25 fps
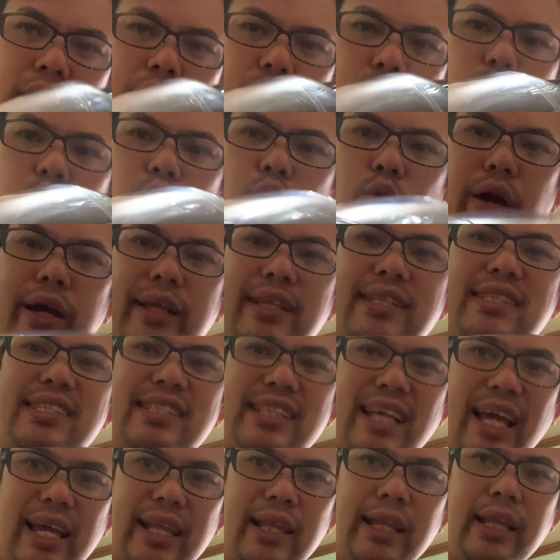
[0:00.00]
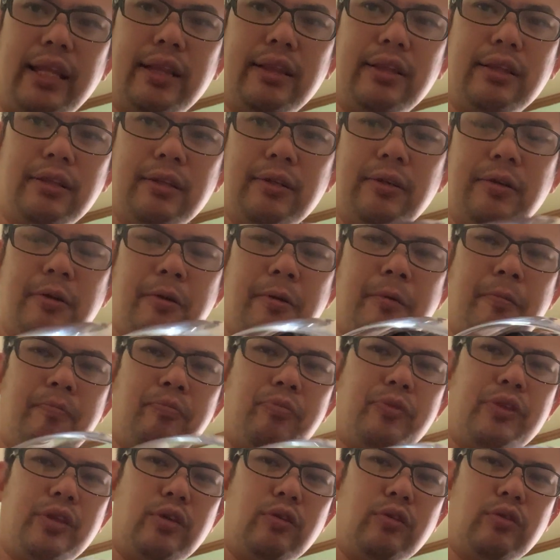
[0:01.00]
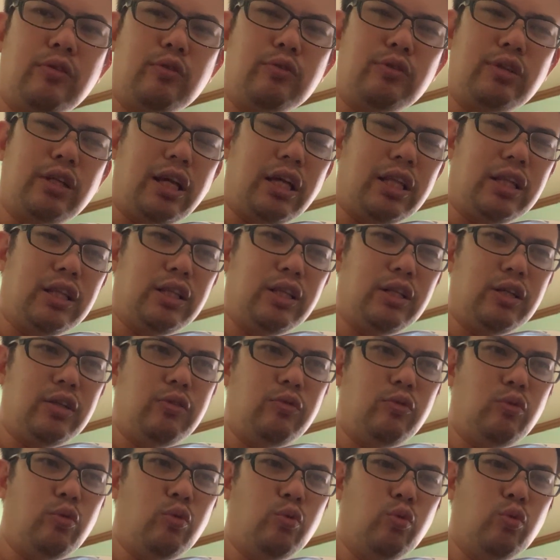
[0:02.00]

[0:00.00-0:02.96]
is quite silent you don't get the